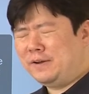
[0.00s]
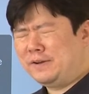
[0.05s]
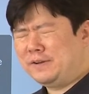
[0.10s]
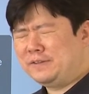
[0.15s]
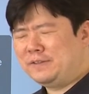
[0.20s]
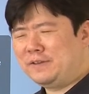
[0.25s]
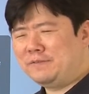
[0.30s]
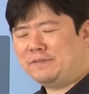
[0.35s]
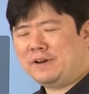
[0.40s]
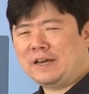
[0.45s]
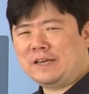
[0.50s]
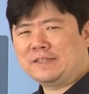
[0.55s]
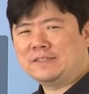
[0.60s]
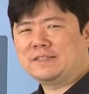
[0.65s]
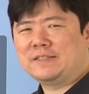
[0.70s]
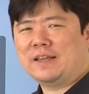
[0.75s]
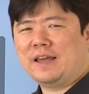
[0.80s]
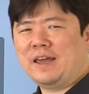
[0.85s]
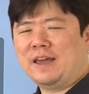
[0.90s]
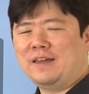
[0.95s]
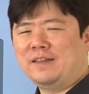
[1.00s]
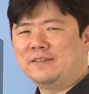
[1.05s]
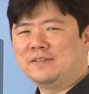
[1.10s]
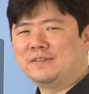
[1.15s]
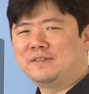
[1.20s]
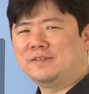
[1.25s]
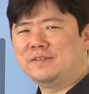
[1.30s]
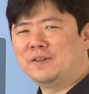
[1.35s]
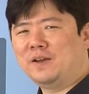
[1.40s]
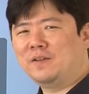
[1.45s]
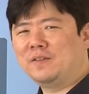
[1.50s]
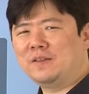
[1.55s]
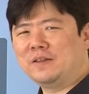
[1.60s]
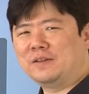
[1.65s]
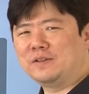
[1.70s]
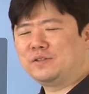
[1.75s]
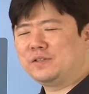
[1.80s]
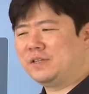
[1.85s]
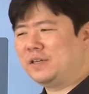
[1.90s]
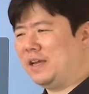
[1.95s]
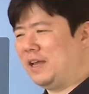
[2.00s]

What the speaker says: device and knowledge